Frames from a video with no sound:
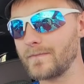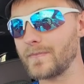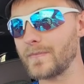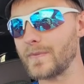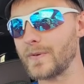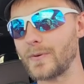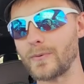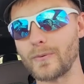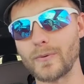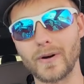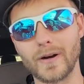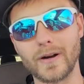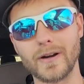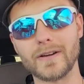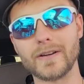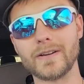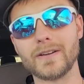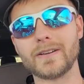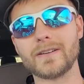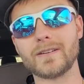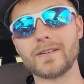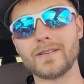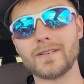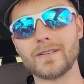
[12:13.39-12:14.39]
You're
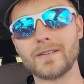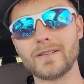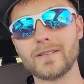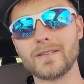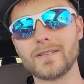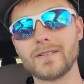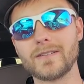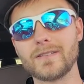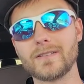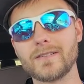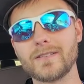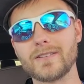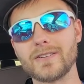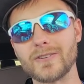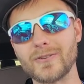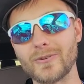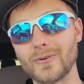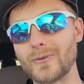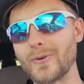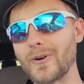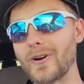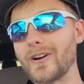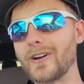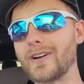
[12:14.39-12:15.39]

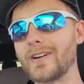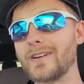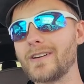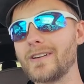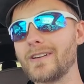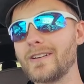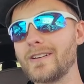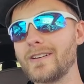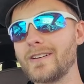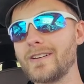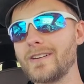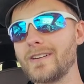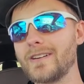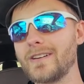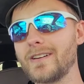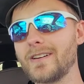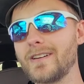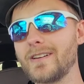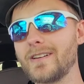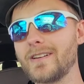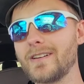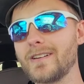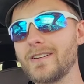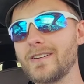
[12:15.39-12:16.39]
right.
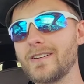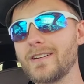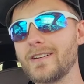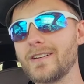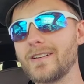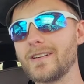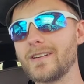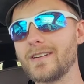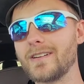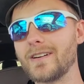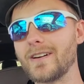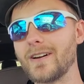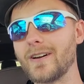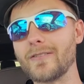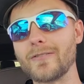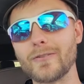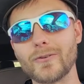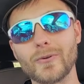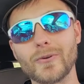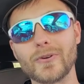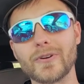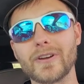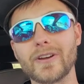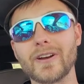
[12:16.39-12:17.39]
I've
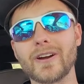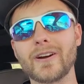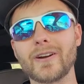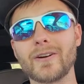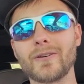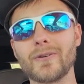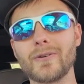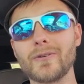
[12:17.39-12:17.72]
only got